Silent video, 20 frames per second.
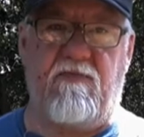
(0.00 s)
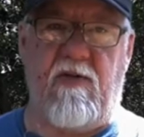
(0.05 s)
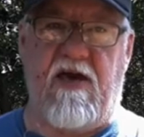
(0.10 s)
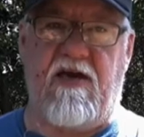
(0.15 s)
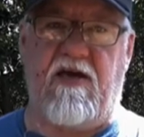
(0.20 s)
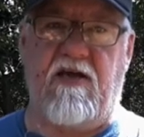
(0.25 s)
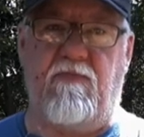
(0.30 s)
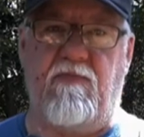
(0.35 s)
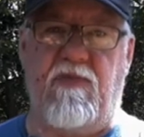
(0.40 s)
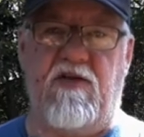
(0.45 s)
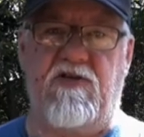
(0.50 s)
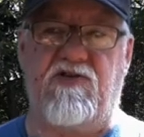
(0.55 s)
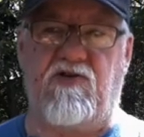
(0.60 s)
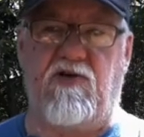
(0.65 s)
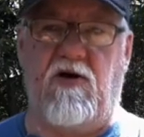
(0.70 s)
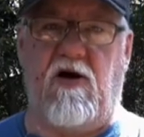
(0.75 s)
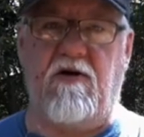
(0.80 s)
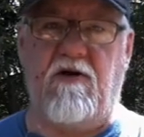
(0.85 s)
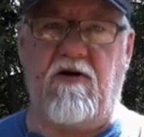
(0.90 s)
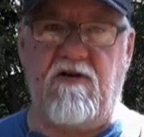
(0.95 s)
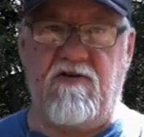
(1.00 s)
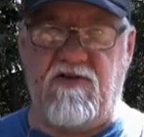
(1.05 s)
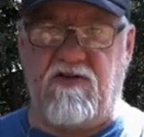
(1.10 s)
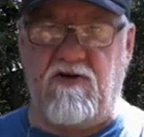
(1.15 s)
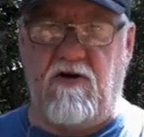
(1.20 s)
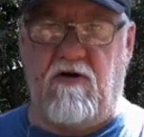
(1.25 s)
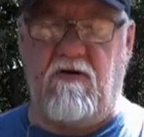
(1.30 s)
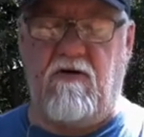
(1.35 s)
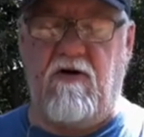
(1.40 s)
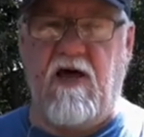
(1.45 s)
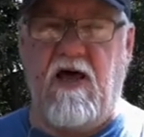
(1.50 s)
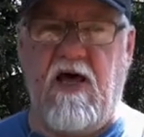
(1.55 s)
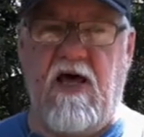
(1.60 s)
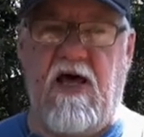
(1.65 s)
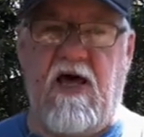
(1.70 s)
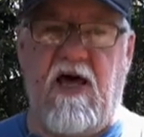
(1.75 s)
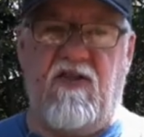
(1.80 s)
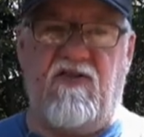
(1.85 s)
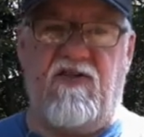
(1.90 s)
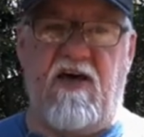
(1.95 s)
make it a bit stronger, so
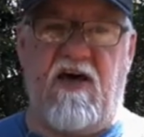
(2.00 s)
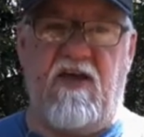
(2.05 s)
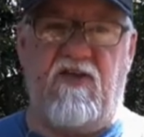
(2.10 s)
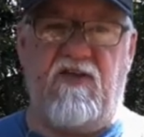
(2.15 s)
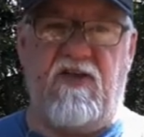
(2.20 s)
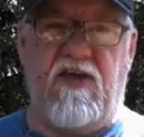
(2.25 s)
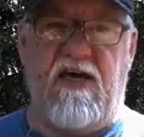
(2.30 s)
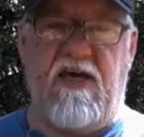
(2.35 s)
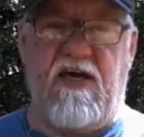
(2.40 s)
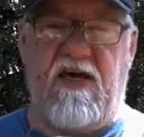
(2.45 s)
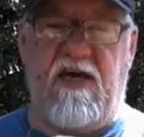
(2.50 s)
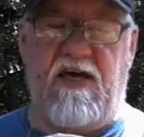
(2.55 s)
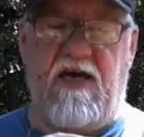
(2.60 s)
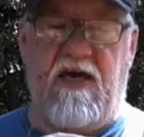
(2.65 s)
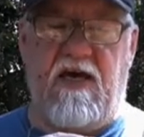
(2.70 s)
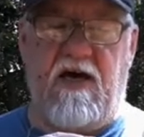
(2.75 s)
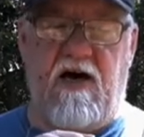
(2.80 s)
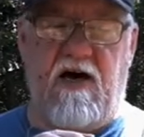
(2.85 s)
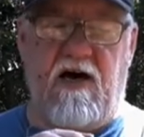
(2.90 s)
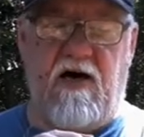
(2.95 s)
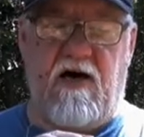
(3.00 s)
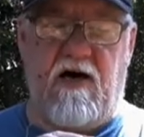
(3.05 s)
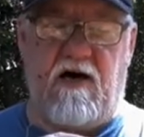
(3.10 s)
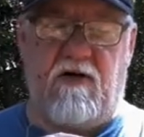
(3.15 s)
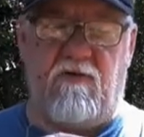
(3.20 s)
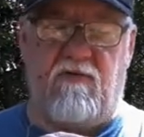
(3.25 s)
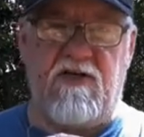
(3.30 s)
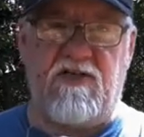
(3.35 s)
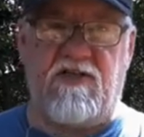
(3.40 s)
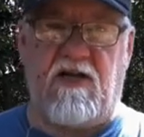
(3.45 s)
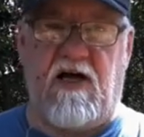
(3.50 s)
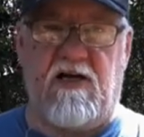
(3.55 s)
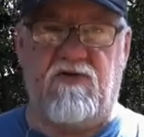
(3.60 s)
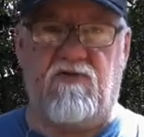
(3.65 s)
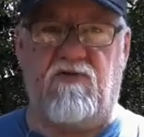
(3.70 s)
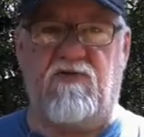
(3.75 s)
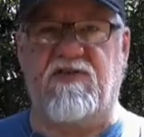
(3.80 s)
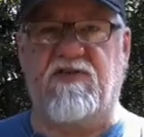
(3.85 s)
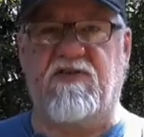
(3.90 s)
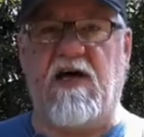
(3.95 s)
that the ridge
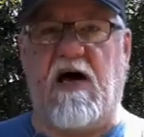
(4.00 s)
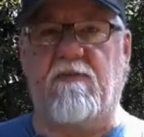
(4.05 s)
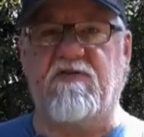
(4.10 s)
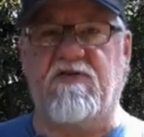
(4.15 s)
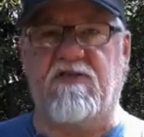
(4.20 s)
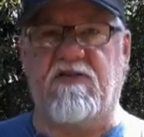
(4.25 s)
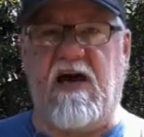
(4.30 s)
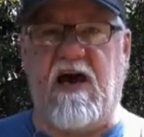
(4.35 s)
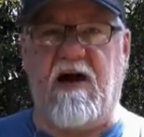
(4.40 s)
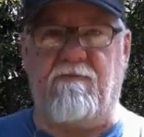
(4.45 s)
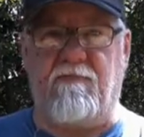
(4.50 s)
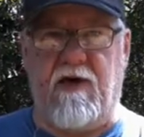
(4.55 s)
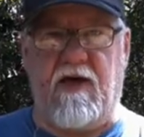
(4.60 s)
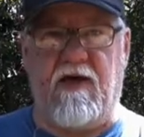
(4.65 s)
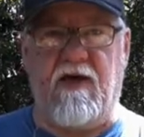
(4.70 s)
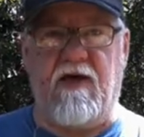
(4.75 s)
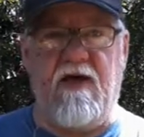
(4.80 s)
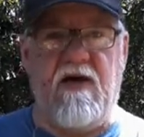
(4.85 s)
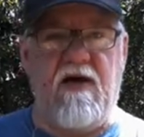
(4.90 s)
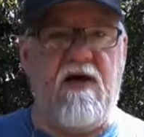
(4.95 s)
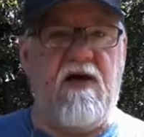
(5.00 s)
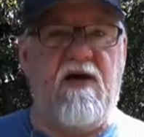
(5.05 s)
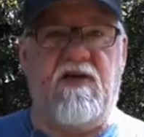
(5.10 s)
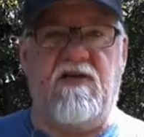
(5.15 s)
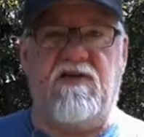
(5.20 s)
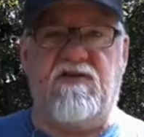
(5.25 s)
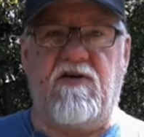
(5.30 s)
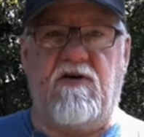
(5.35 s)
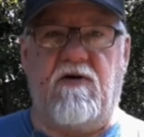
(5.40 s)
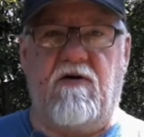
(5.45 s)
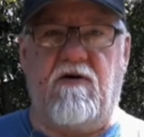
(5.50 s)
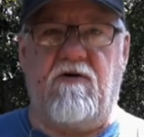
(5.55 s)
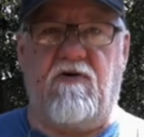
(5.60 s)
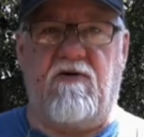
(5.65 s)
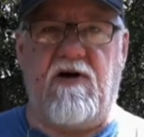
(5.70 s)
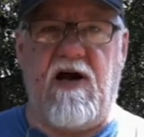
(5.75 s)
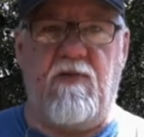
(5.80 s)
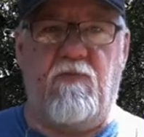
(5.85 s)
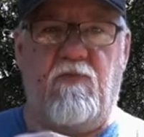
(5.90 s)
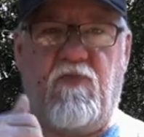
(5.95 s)
lines will stop snapping. So
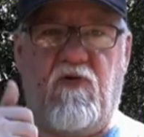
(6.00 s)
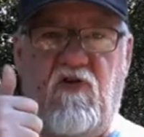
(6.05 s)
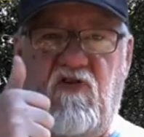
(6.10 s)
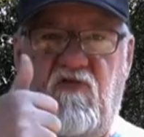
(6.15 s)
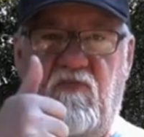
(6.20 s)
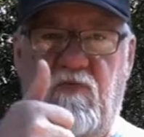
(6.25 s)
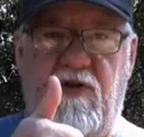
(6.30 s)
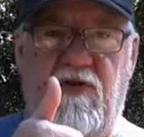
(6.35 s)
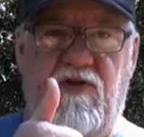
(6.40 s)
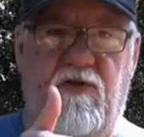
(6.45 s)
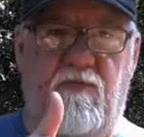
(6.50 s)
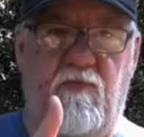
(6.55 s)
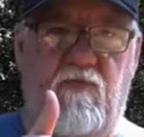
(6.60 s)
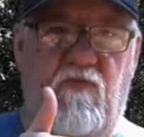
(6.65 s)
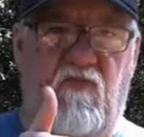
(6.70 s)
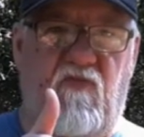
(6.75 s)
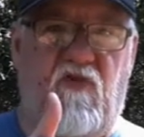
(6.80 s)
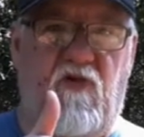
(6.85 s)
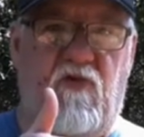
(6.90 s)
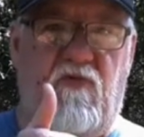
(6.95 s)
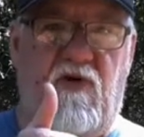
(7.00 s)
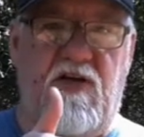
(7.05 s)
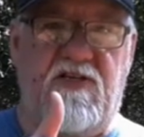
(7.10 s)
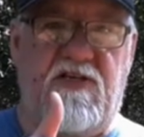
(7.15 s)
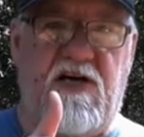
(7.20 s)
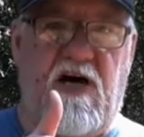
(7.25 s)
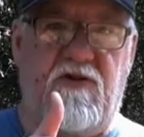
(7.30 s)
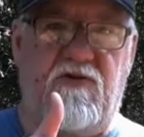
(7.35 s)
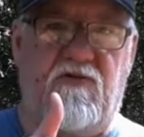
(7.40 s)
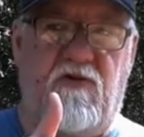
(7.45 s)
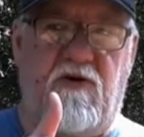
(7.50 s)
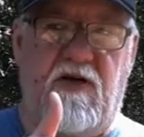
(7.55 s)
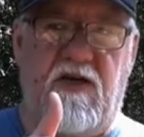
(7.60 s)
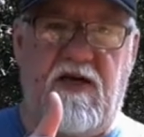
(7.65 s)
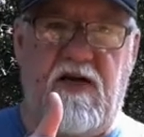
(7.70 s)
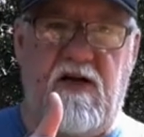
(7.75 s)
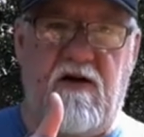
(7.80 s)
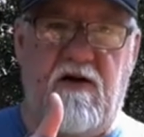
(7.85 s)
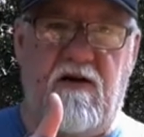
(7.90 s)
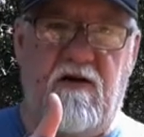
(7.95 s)
great improvement for Ridge Outdoor
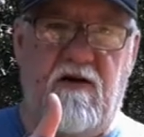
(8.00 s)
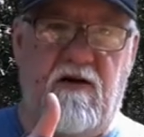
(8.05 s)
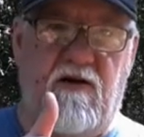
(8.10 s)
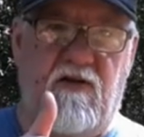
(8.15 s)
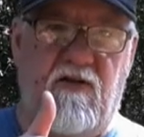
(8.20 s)
Gear.